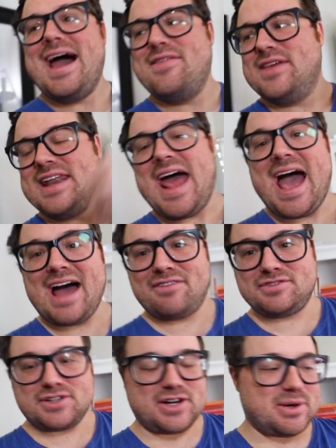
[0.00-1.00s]
and then
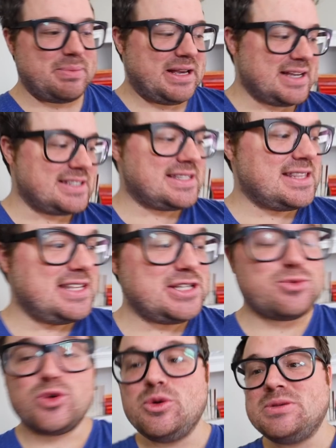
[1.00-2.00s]
after, because
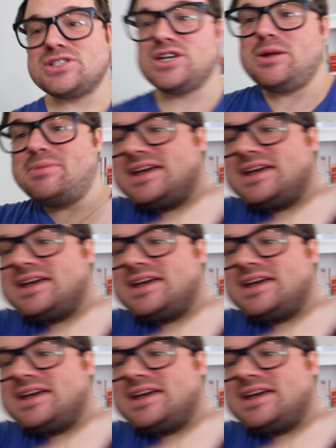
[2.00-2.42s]
this room is going to